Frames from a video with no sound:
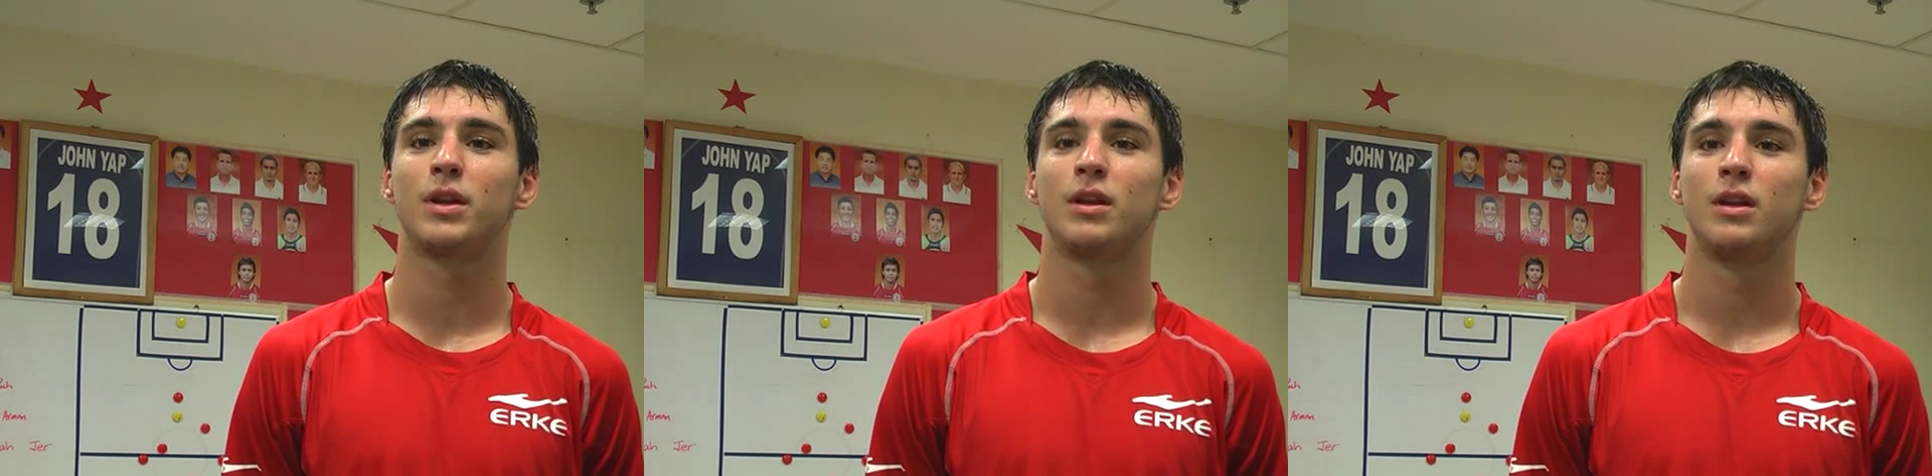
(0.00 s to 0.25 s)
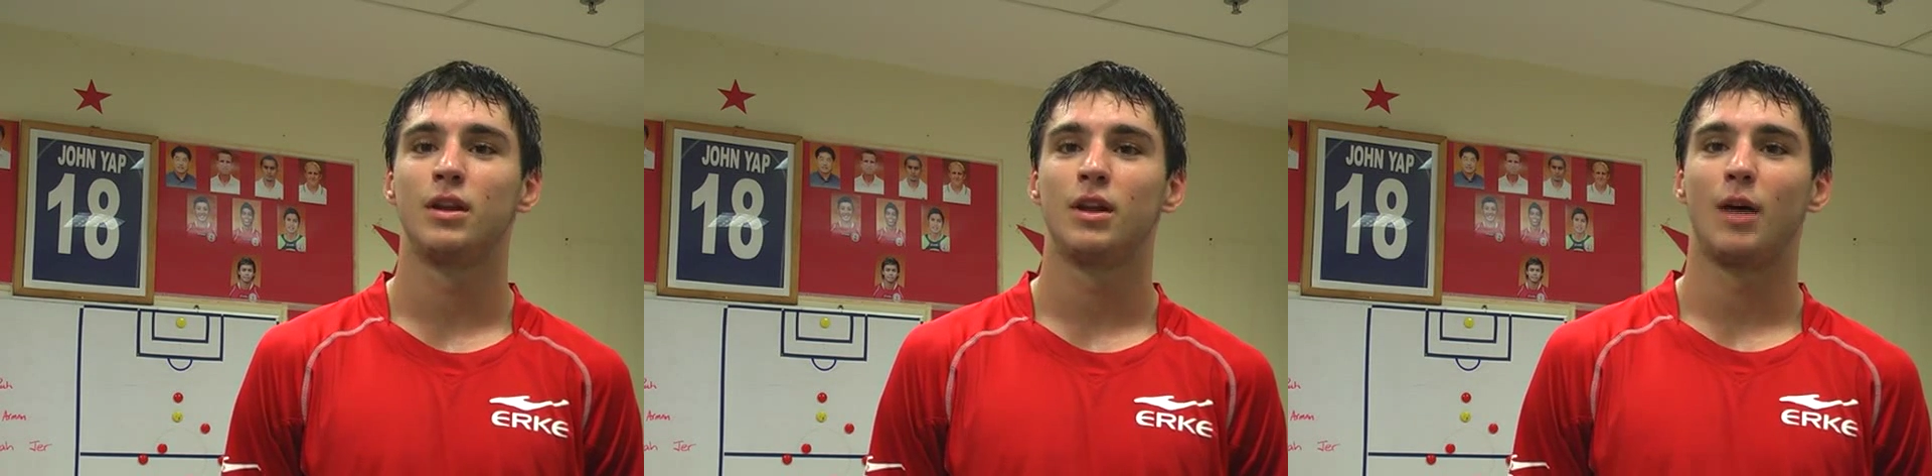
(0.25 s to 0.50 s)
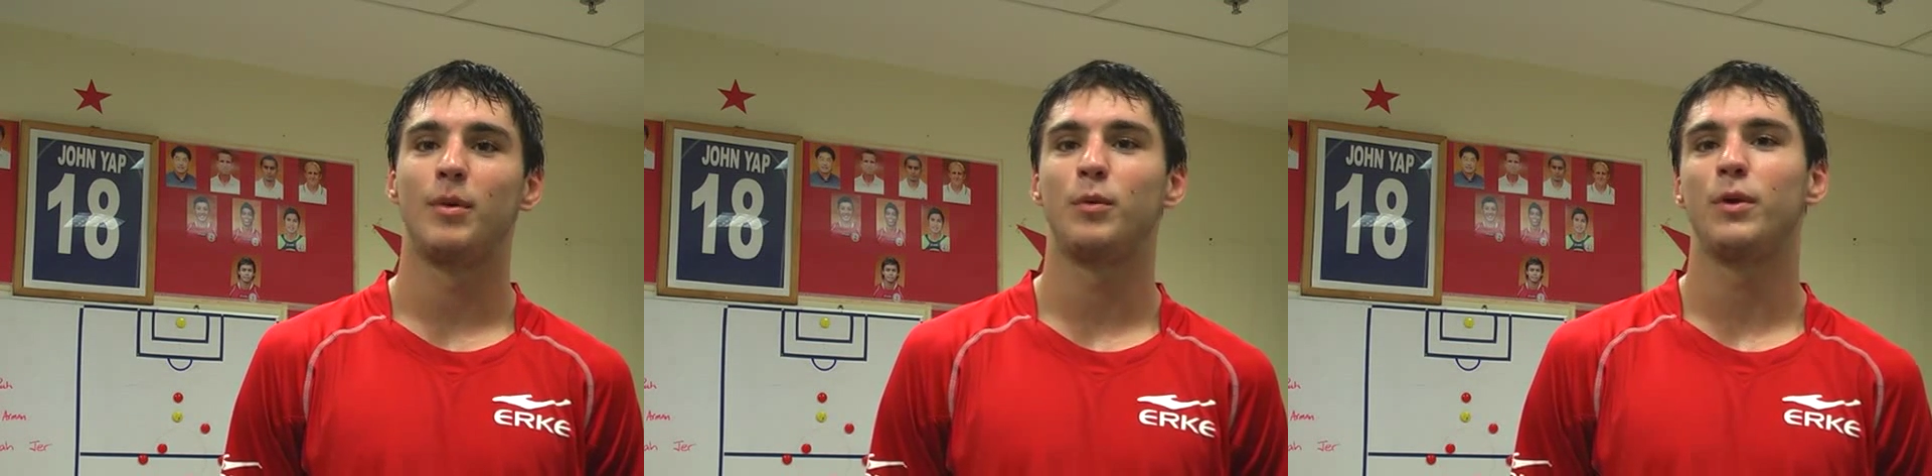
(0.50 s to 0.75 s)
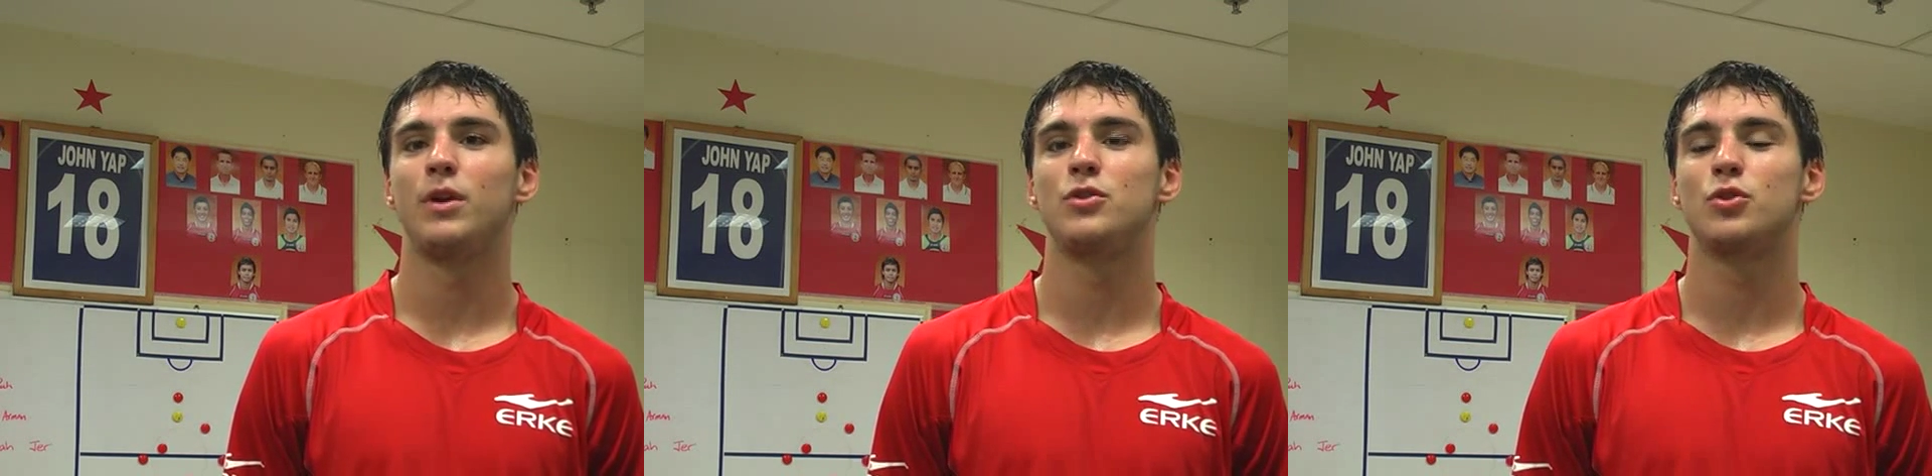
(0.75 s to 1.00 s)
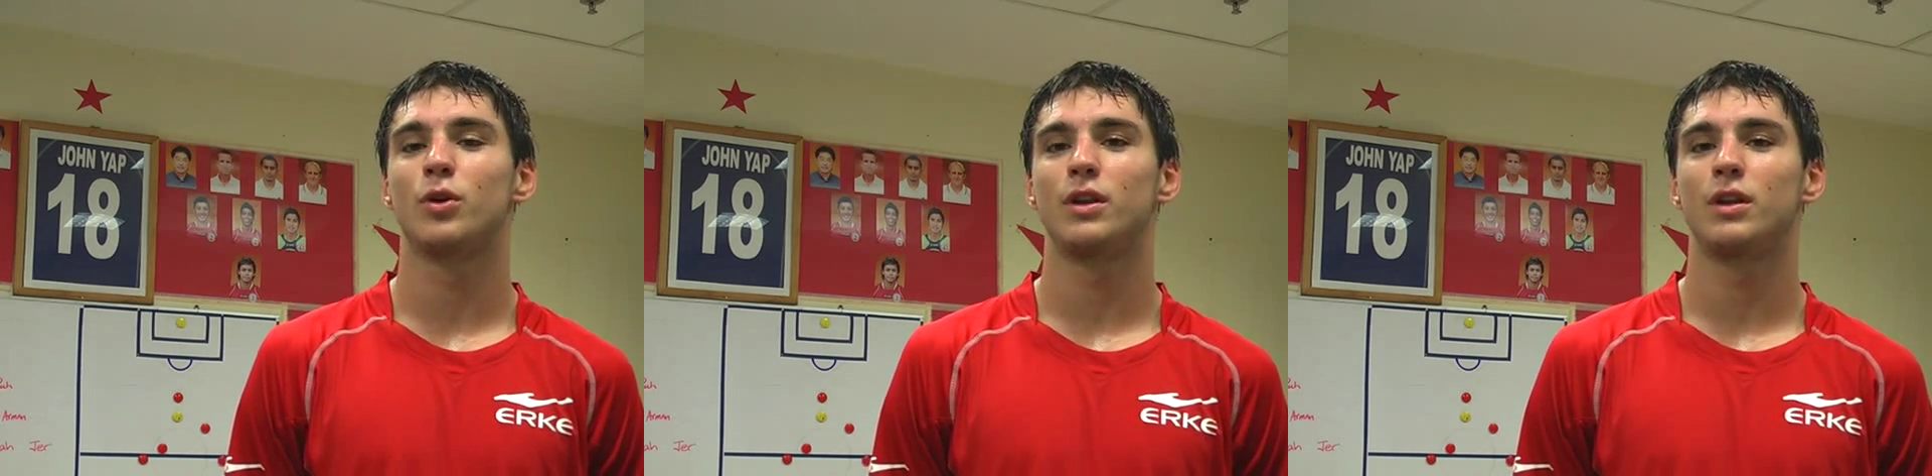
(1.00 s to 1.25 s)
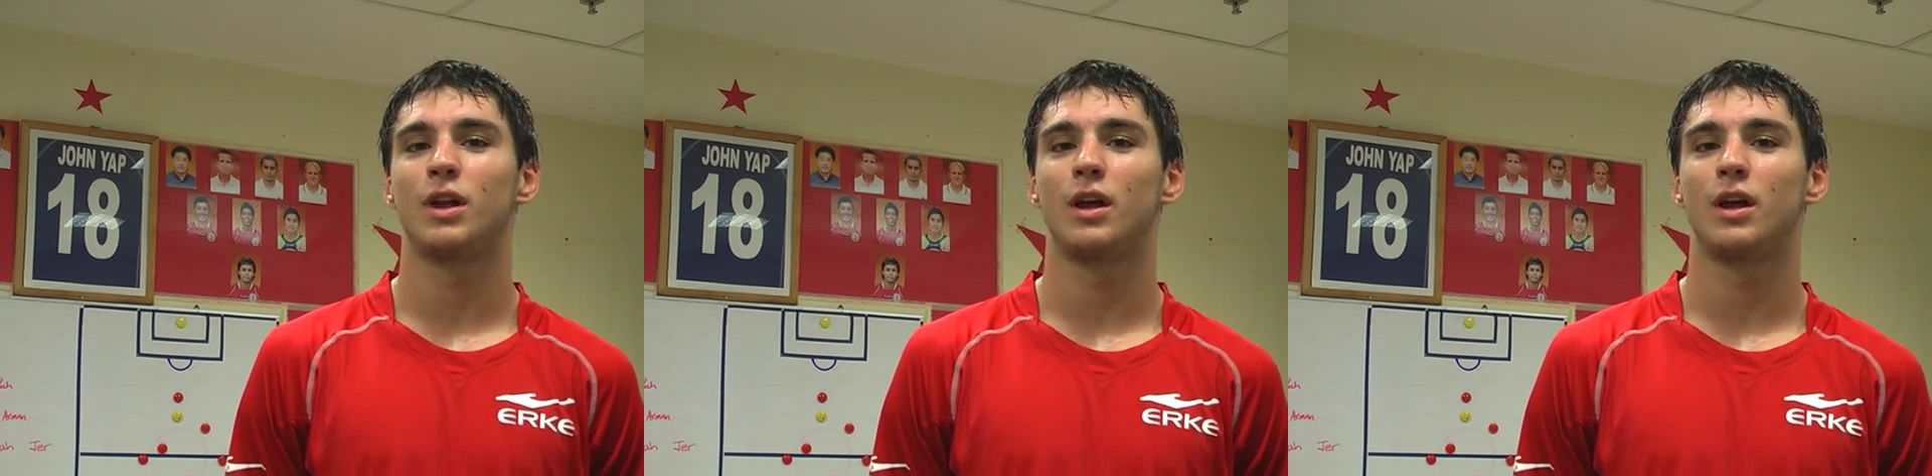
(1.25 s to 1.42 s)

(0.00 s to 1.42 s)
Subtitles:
But I mean, we enjoy it.